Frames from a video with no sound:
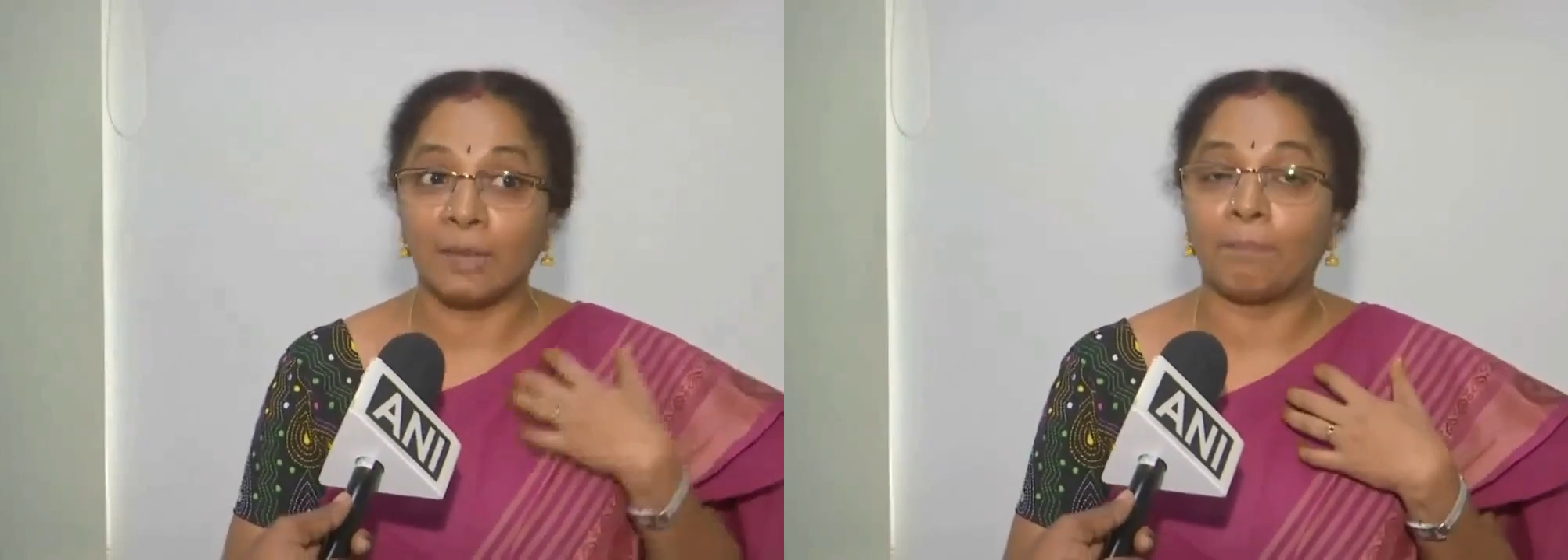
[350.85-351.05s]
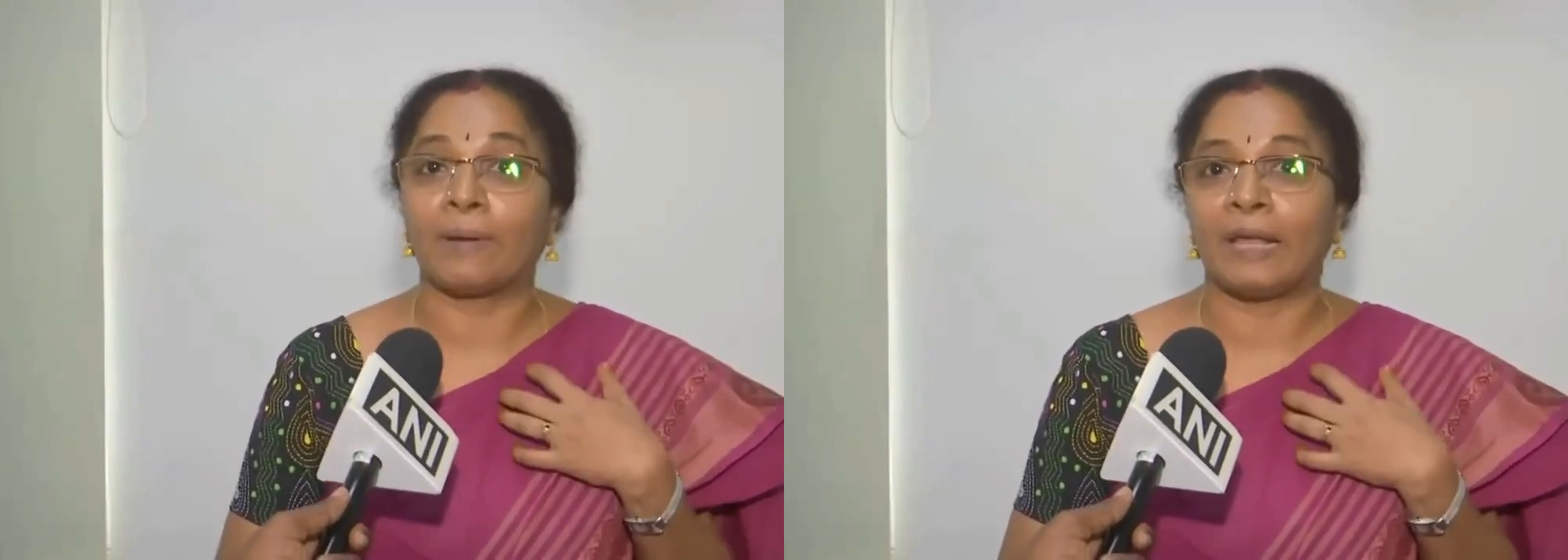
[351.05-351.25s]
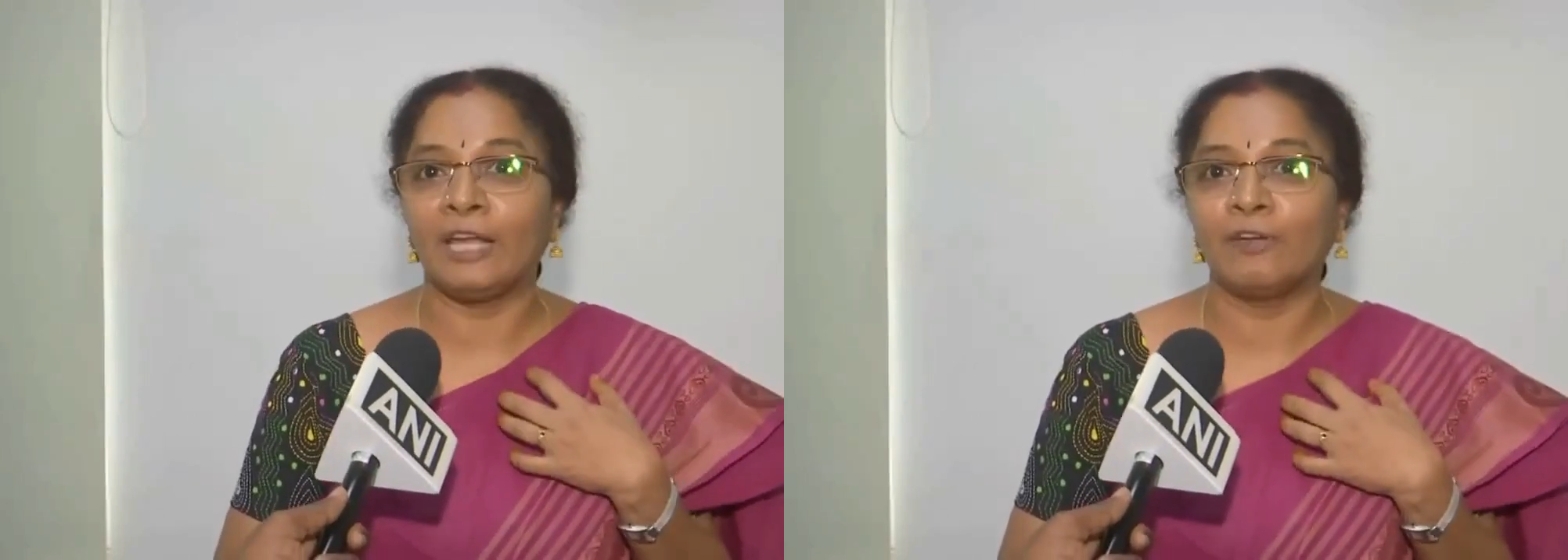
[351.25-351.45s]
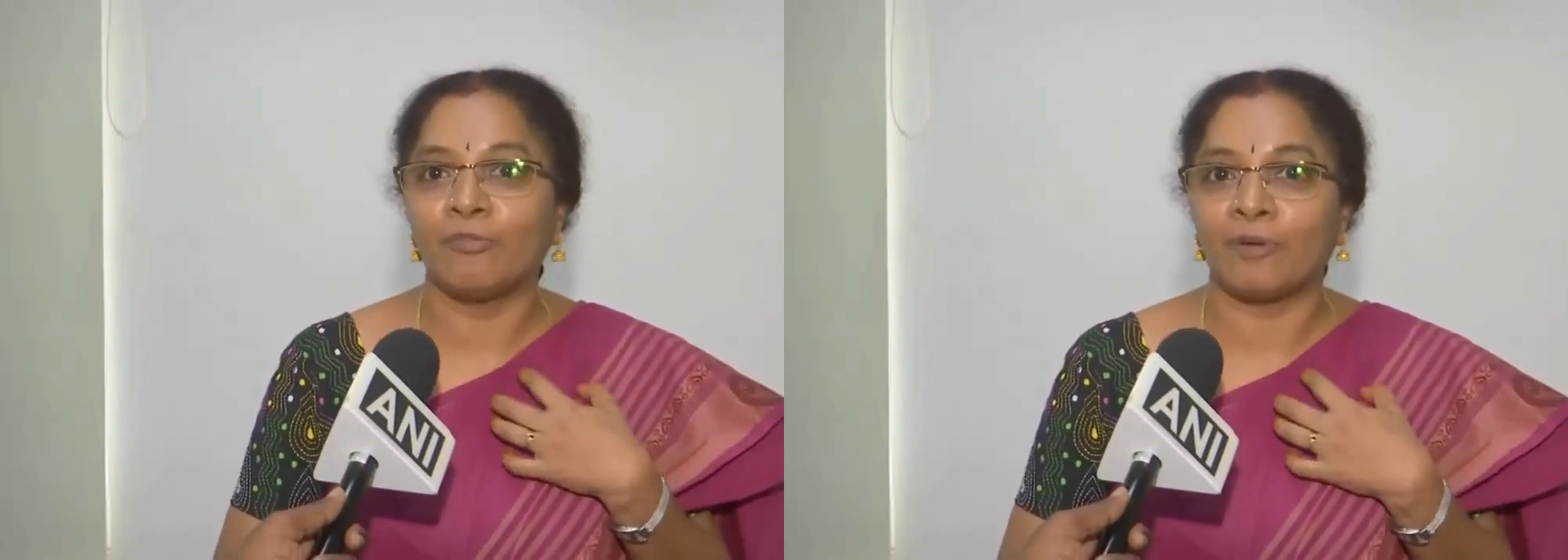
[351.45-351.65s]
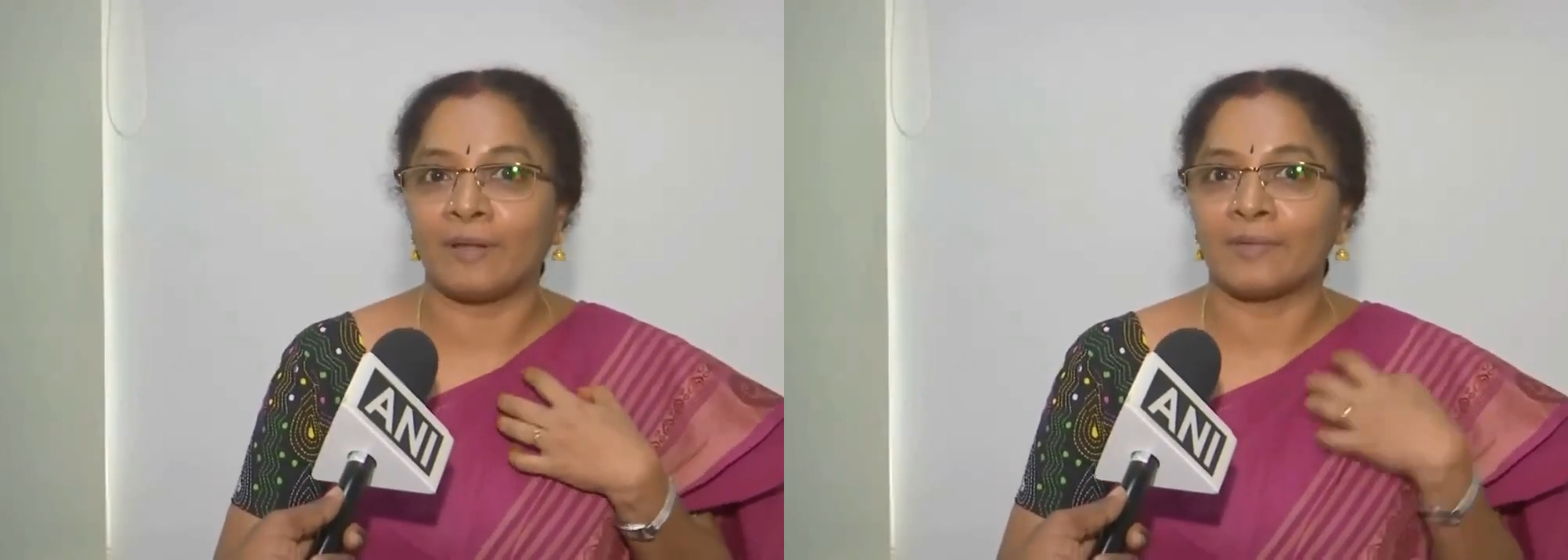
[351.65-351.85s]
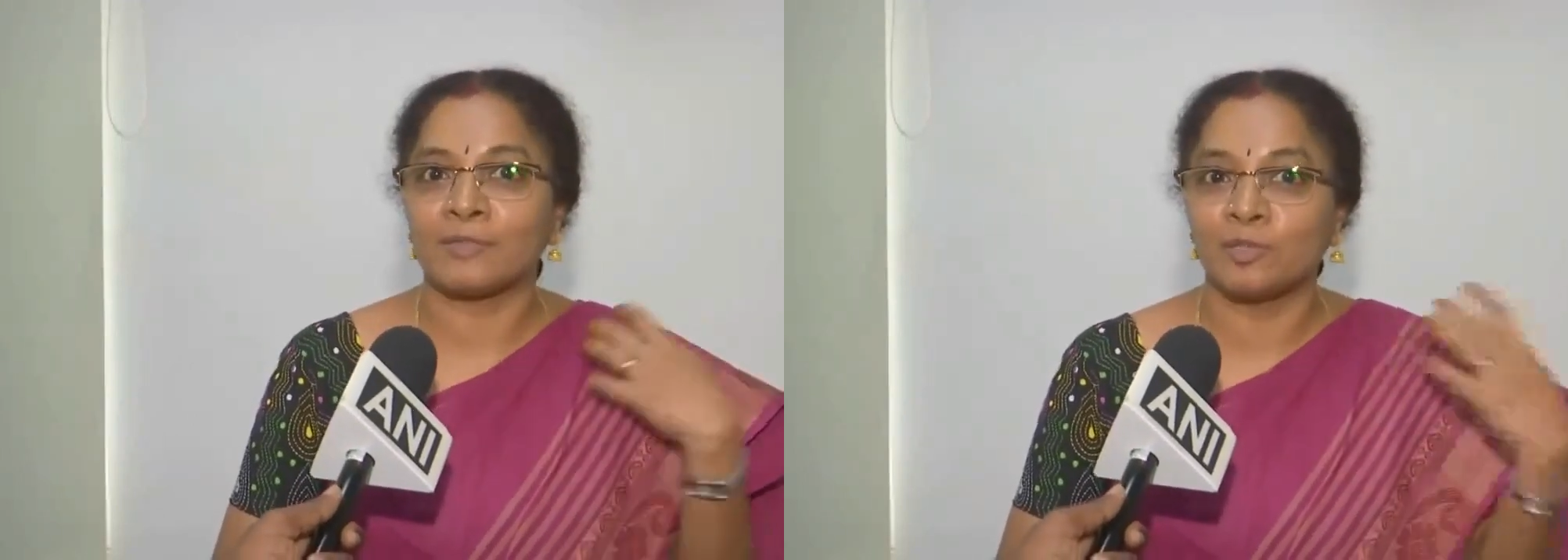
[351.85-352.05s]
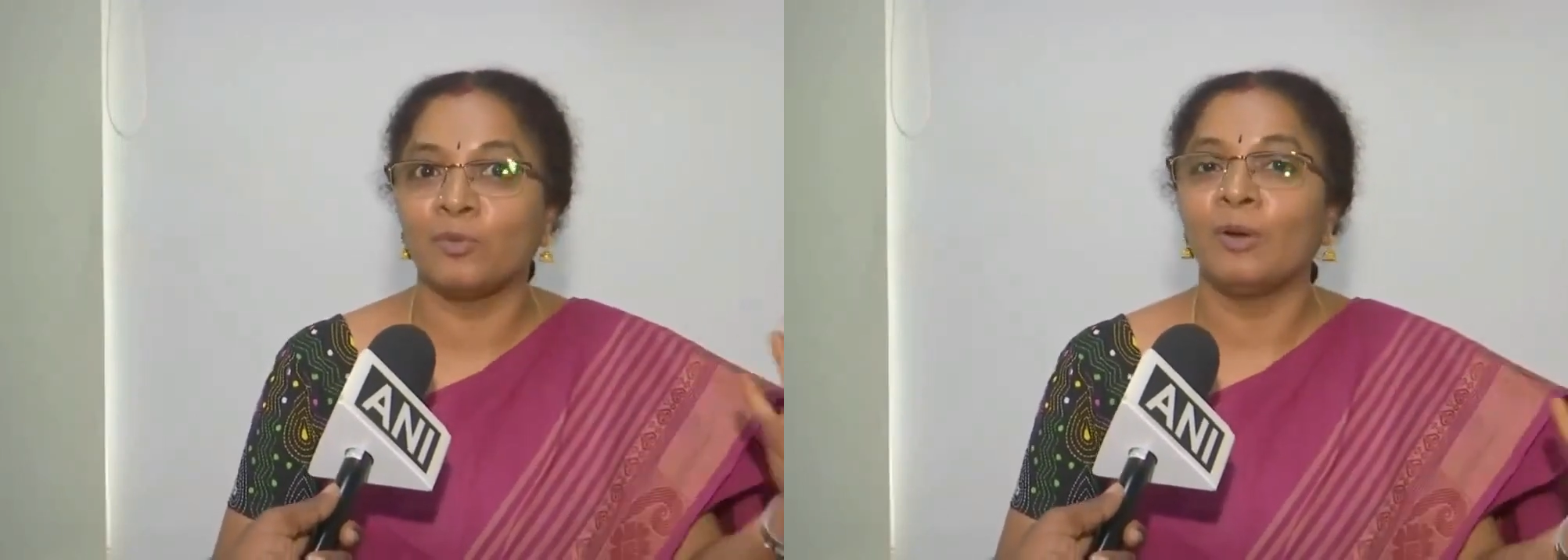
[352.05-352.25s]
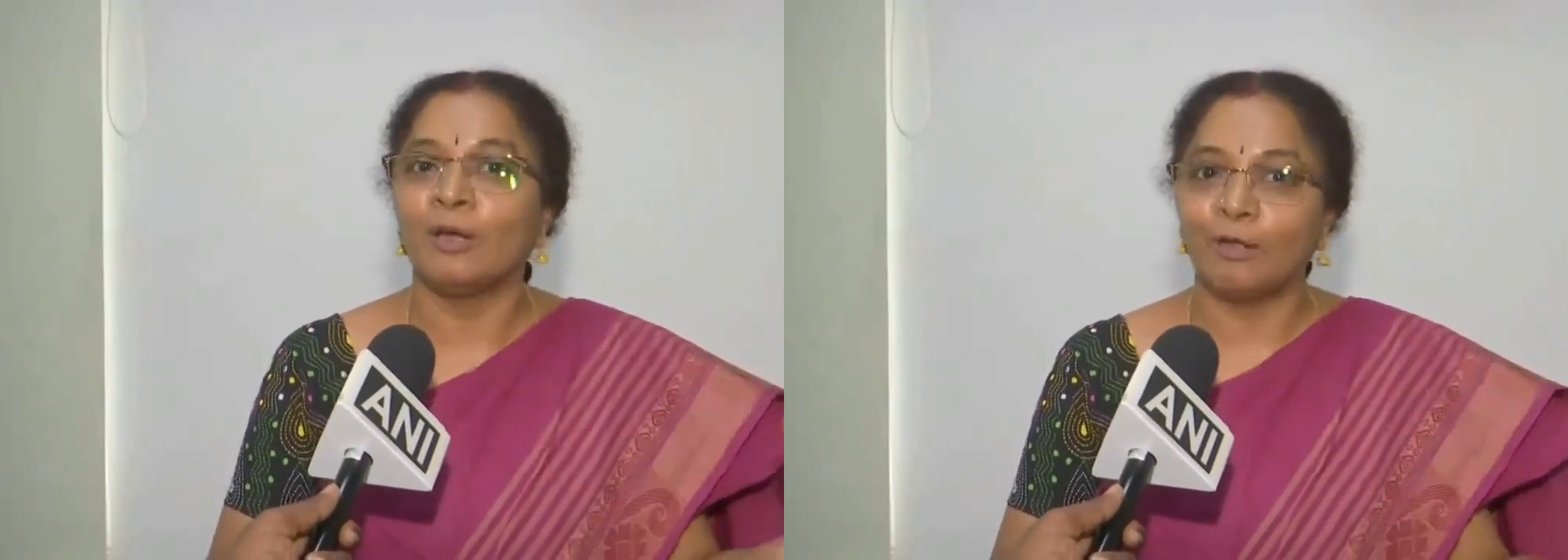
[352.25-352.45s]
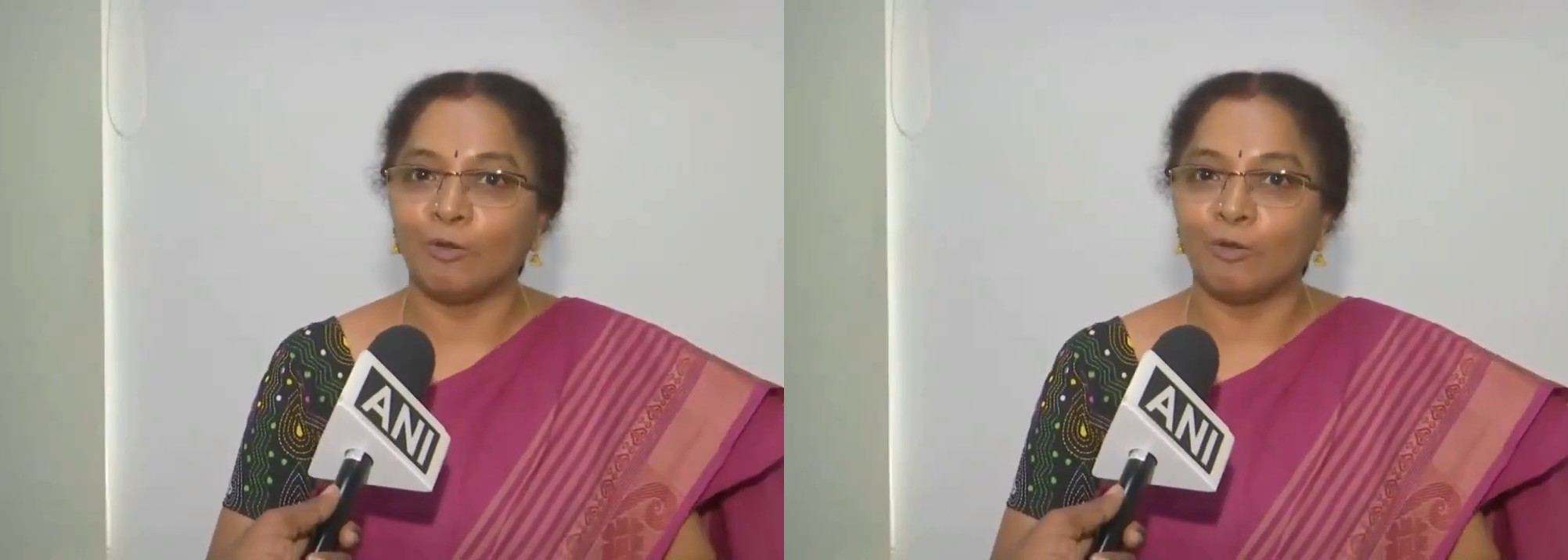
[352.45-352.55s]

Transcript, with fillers: the pride for us to